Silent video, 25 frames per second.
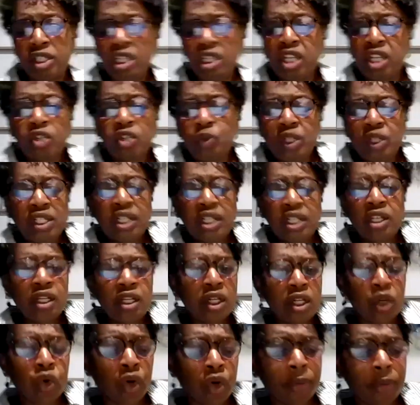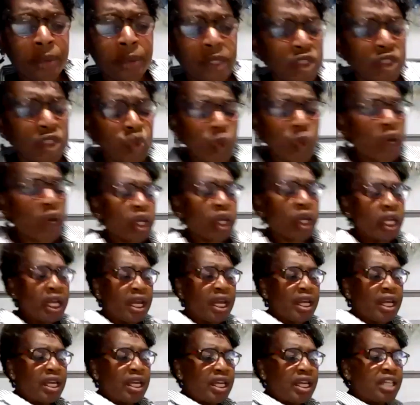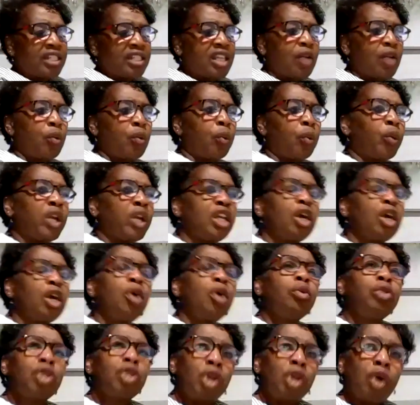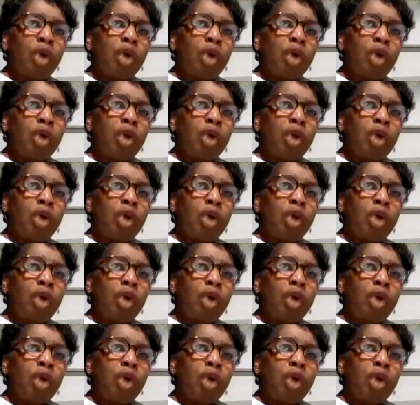because we did it in corporate as well, is that we don't know.